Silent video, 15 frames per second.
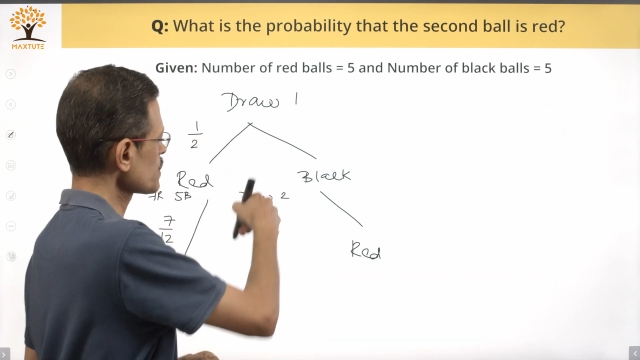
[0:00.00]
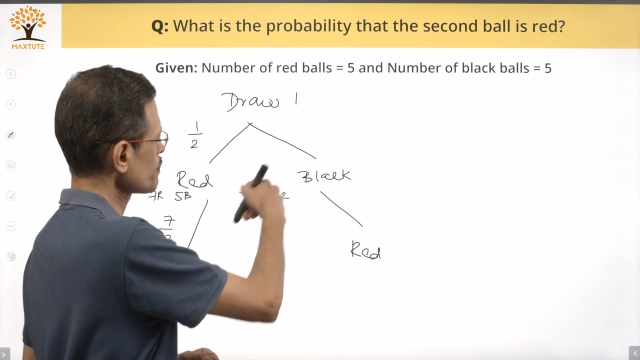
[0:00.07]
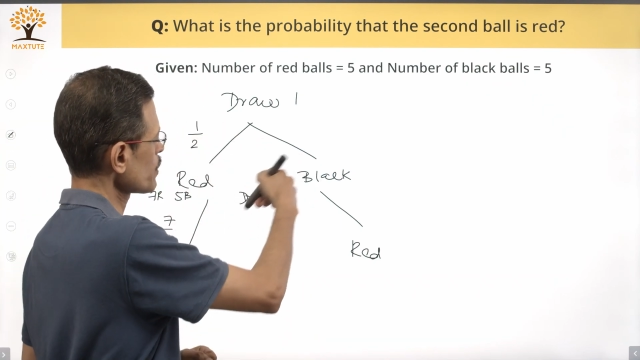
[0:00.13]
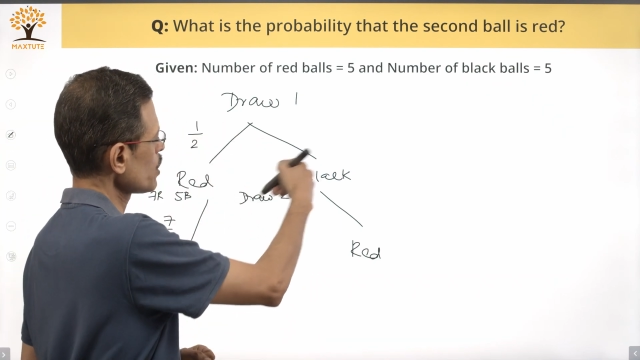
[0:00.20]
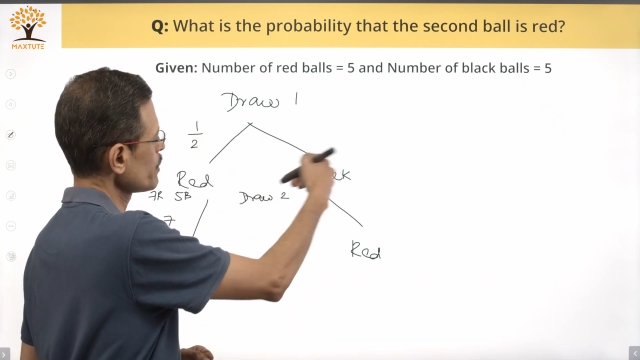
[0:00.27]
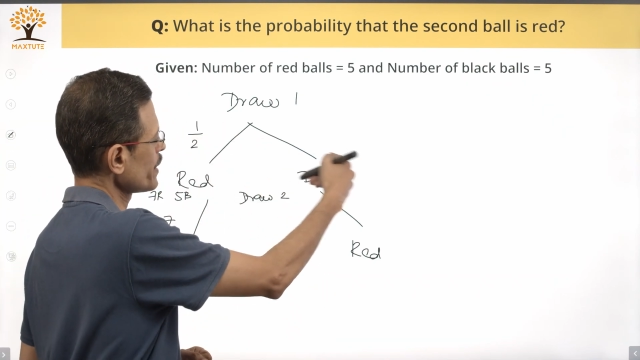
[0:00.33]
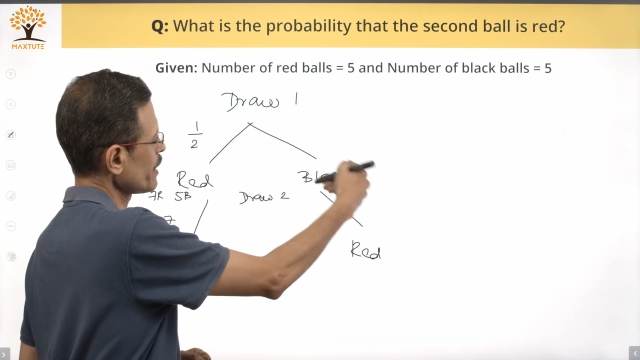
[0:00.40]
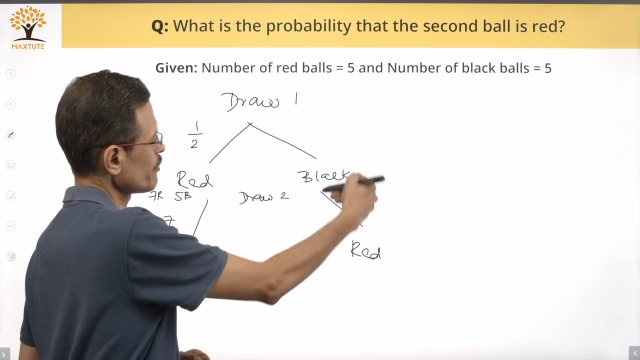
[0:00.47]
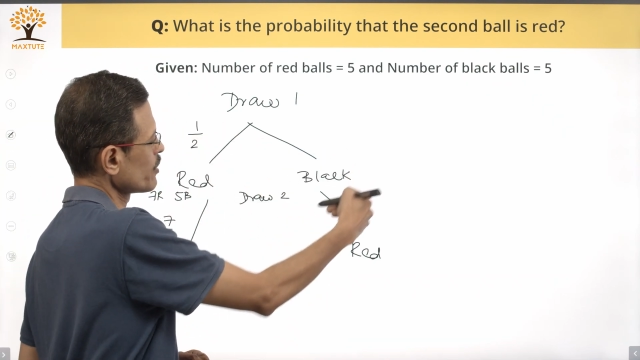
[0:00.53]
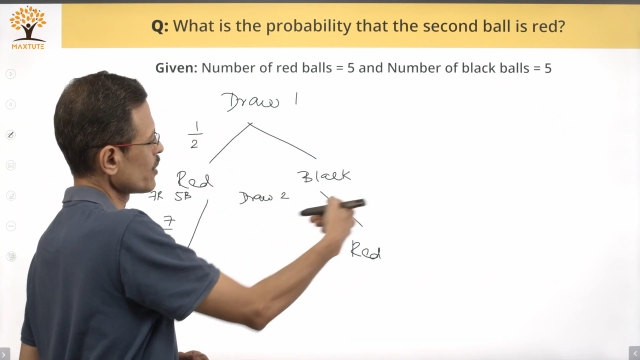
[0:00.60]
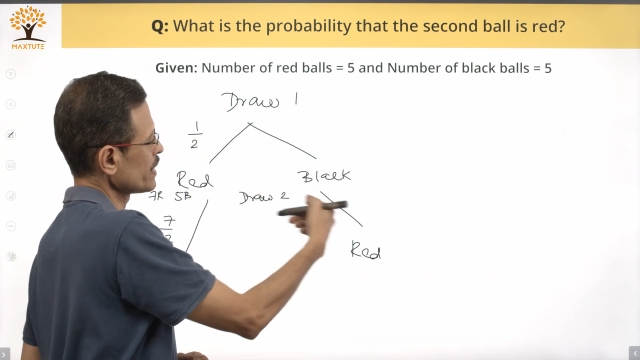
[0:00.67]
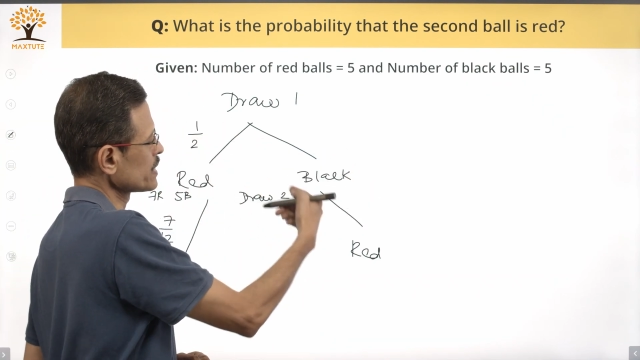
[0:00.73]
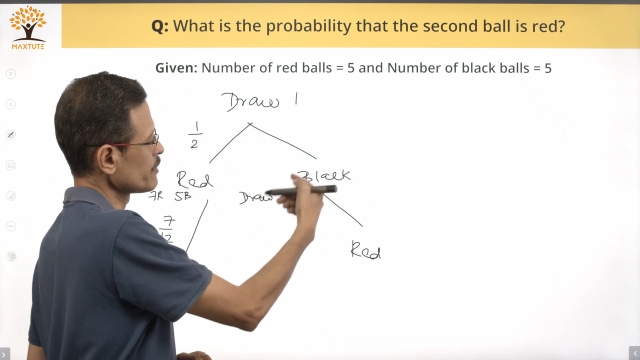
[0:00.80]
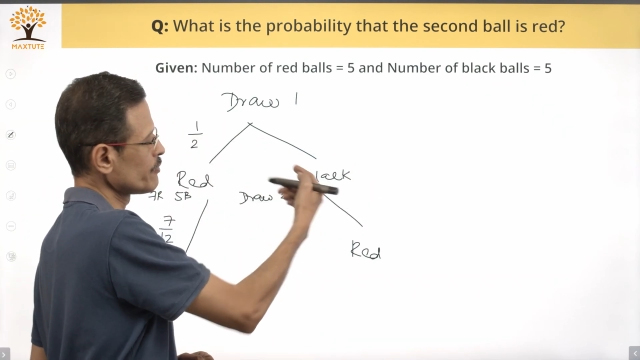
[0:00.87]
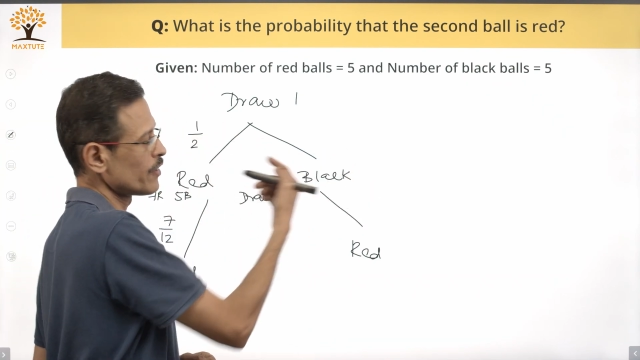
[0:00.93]
probability of
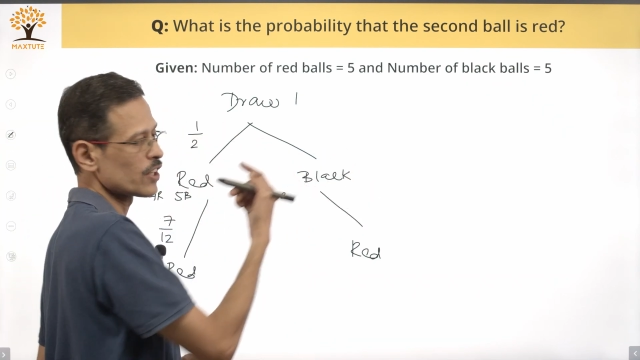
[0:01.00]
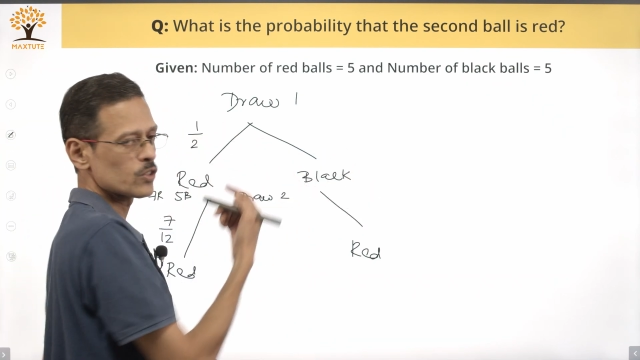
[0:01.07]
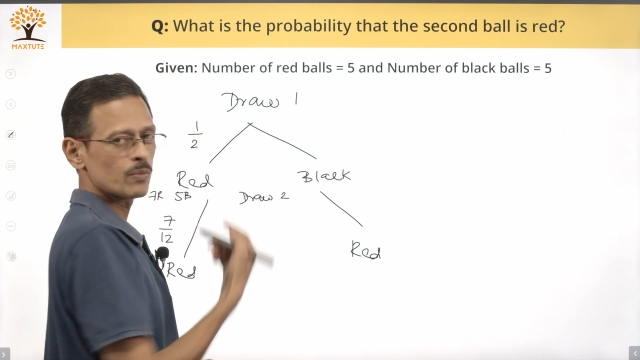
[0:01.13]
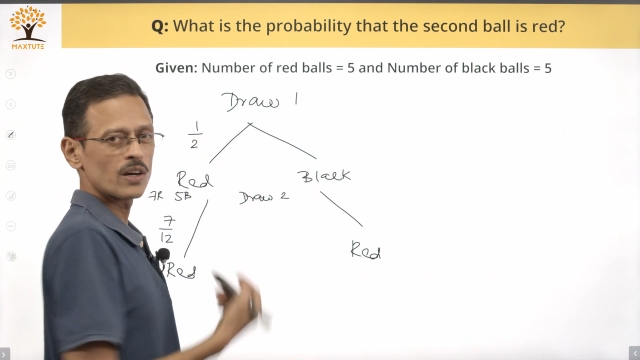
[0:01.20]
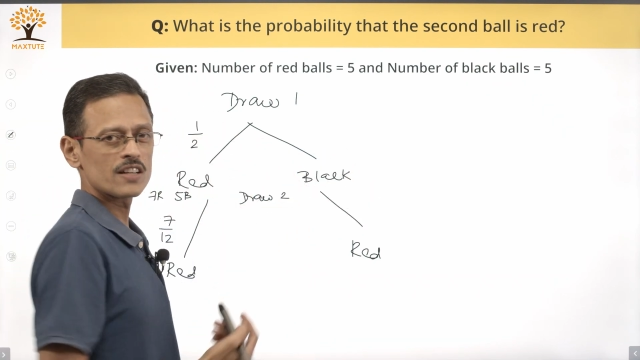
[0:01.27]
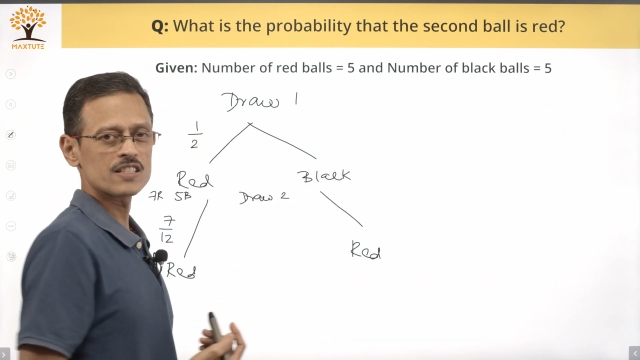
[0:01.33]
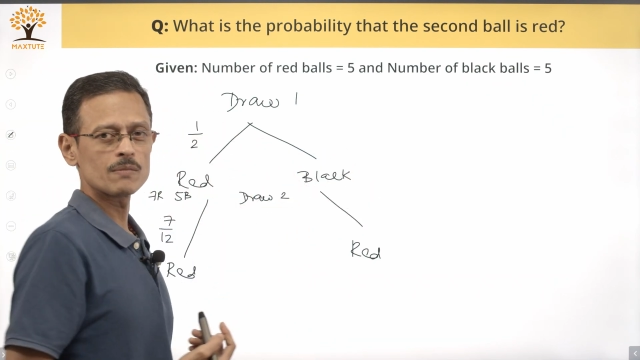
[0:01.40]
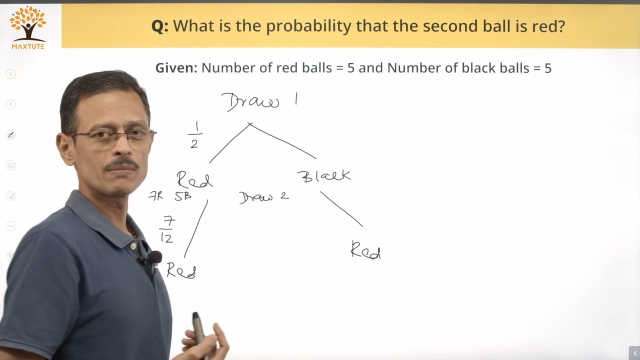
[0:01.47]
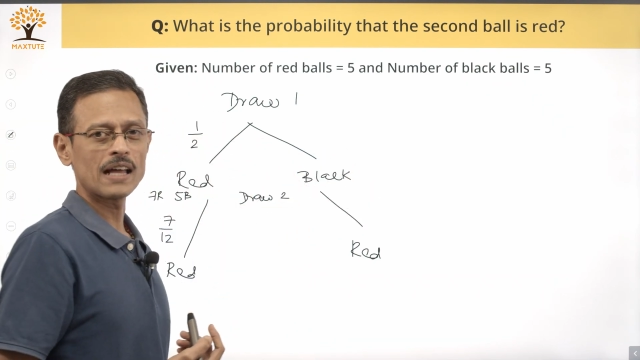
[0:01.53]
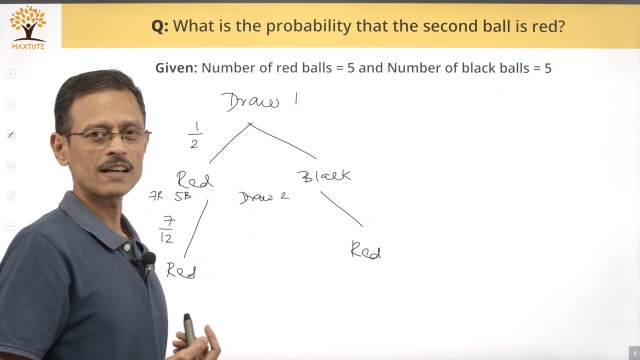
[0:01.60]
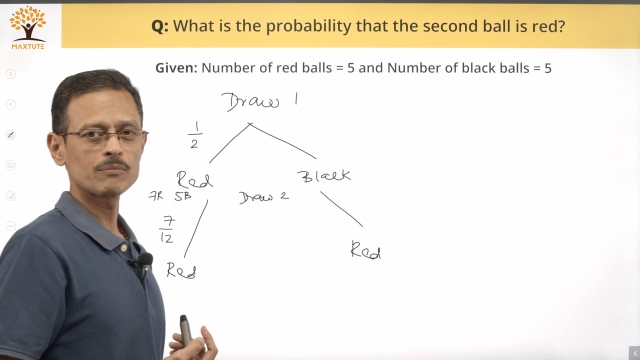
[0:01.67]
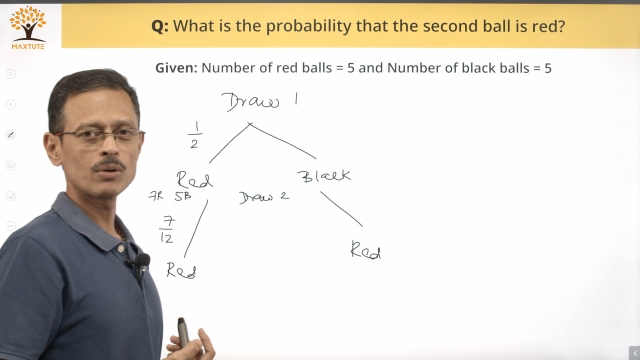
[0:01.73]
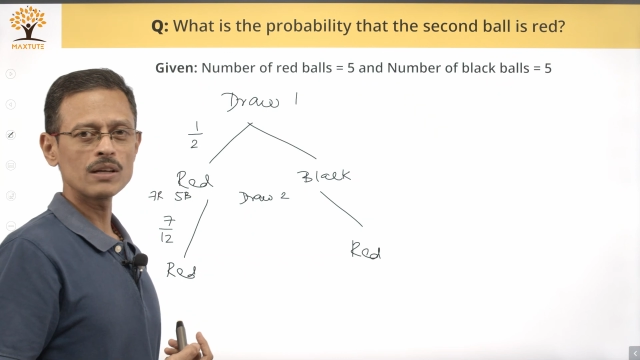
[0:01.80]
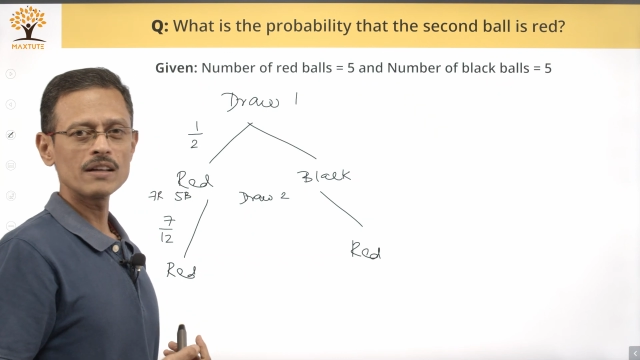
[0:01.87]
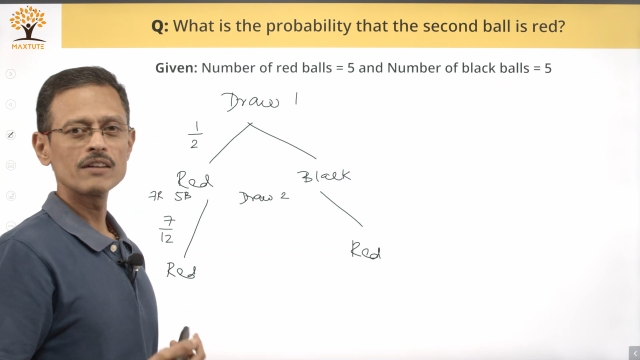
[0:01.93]
drawing the first ball as a
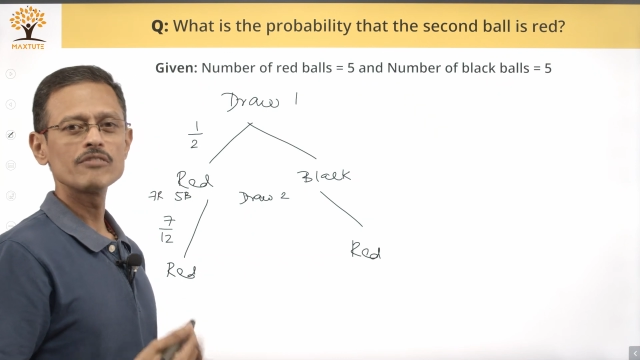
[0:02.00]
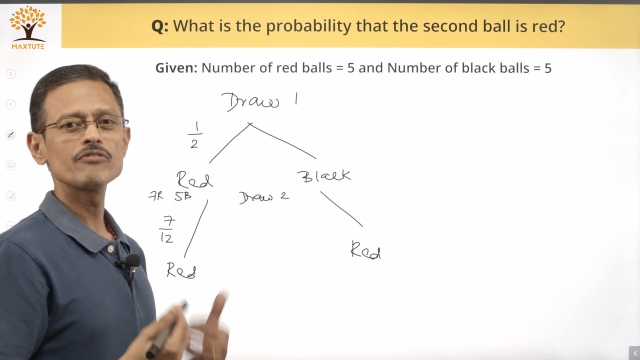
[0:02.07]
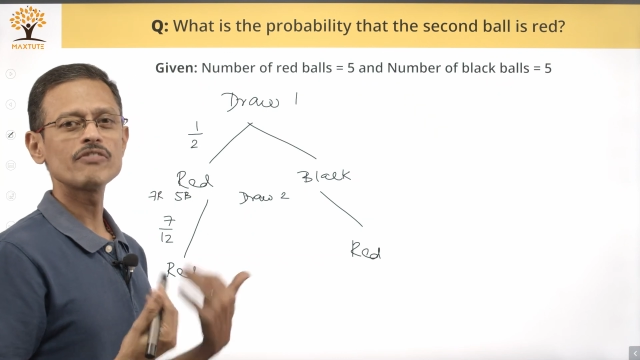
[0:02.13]
black ball?